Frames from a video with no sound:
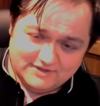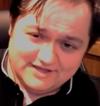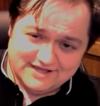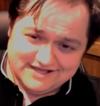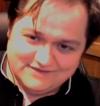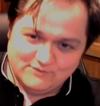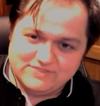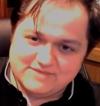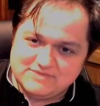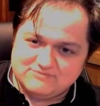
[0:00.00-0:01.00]

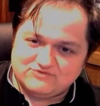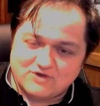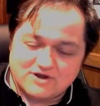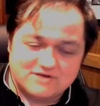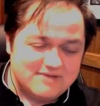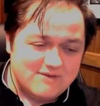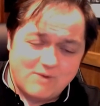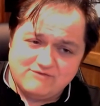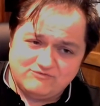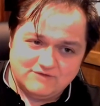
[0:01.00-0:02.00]
When the meme started, my
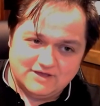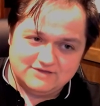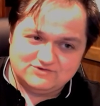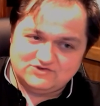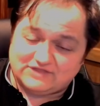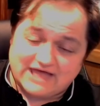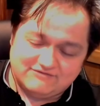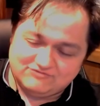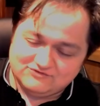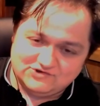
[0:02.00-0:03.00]
wife just
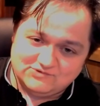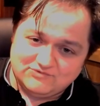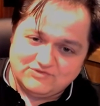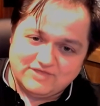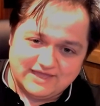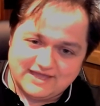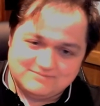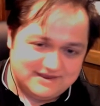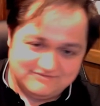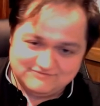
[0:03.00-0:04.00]
laughed. She was like, I'm
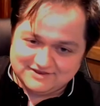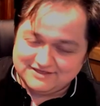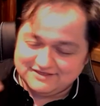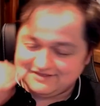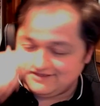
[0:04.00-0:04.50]
not even gonna